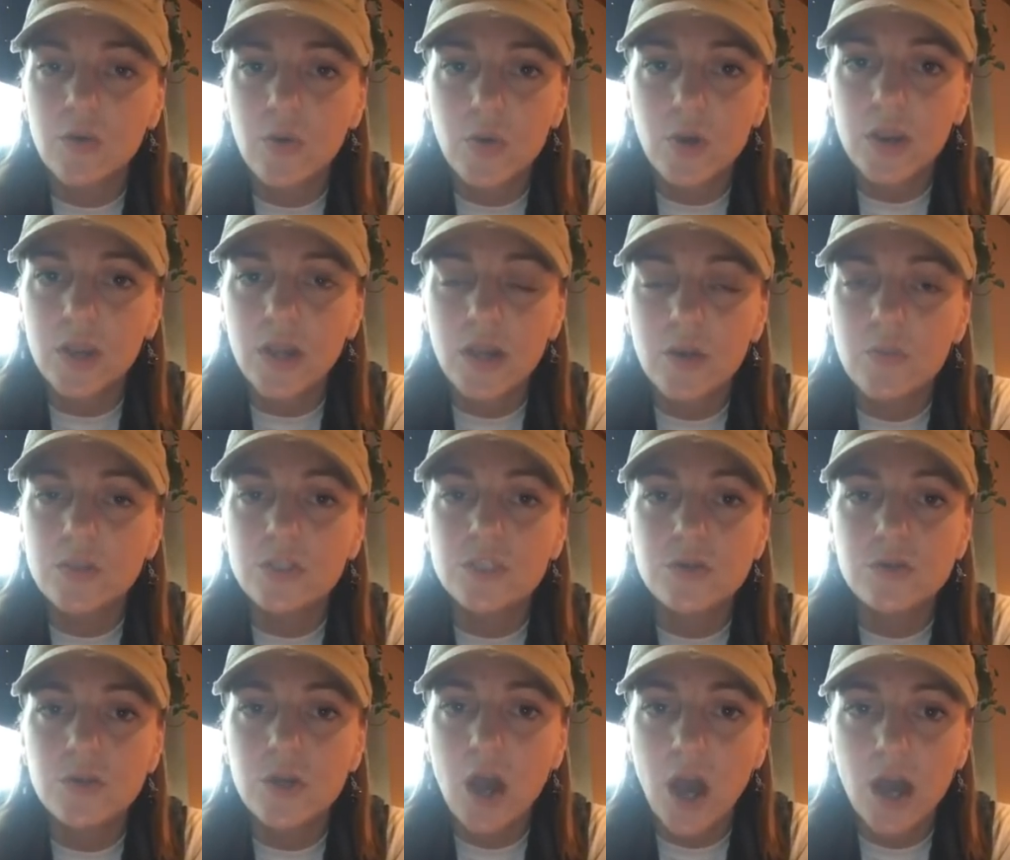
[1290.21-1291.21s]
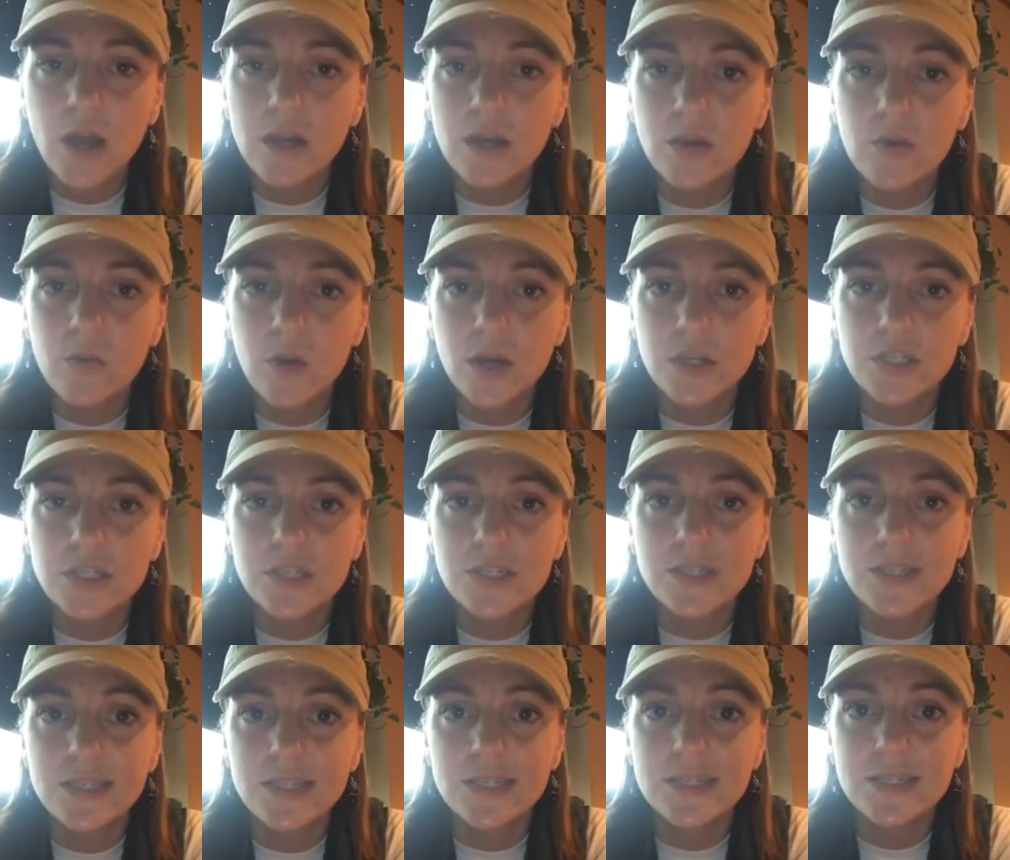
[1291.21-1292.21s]
Oregon, and we do not need
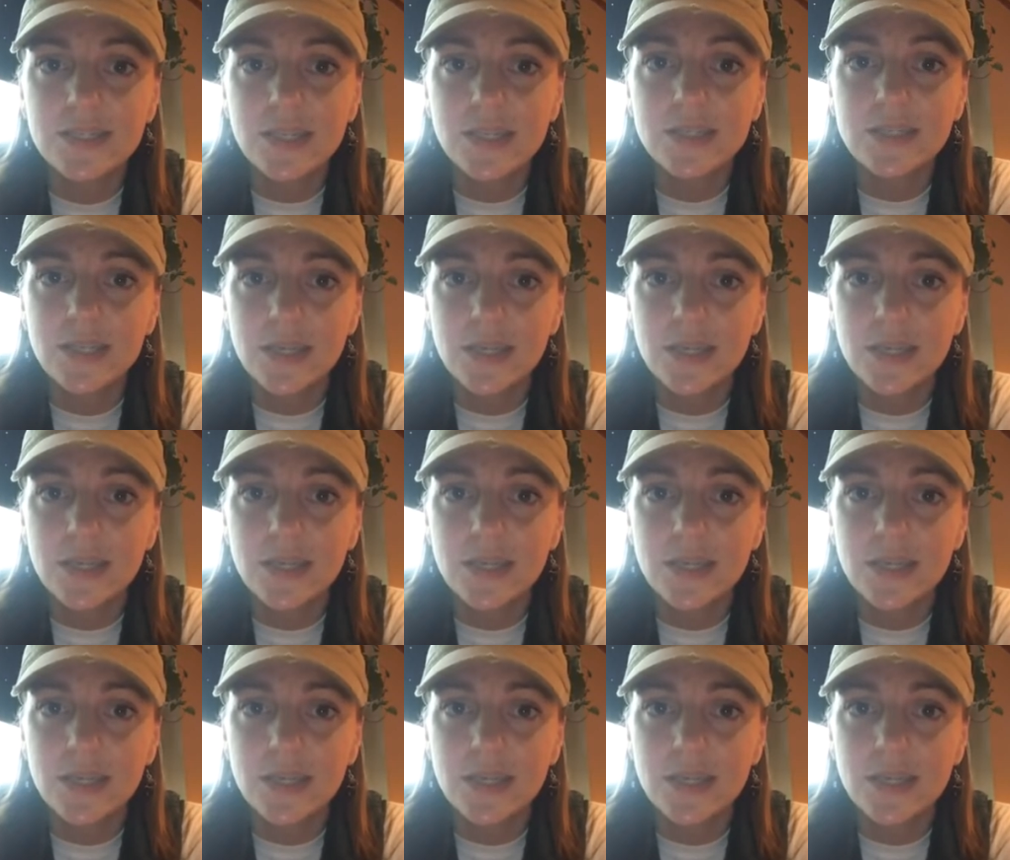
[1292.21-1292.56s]
Washington, D.C.